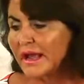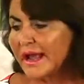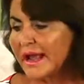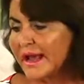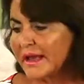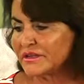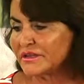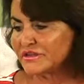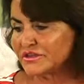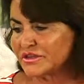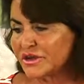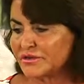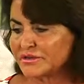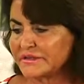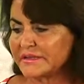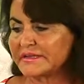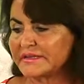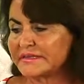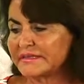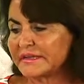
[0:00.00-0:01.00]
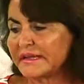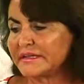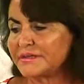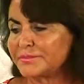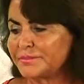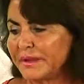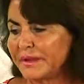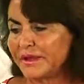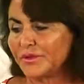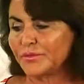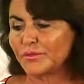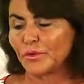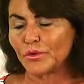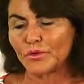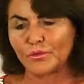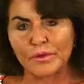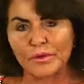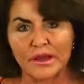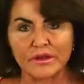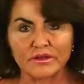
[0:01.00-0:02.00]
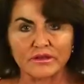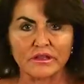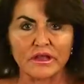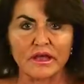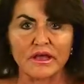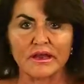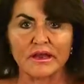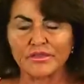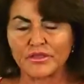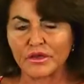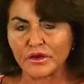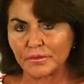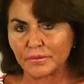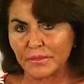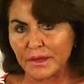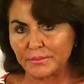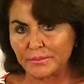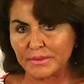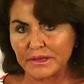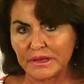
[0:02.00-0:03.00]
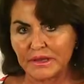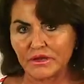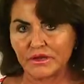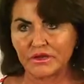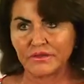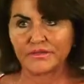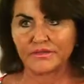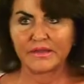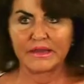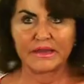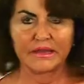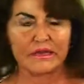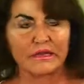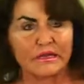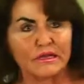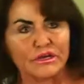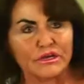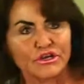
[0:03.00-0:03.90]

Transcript: And so since it's being thrown around a lot, I thought it might be a good thing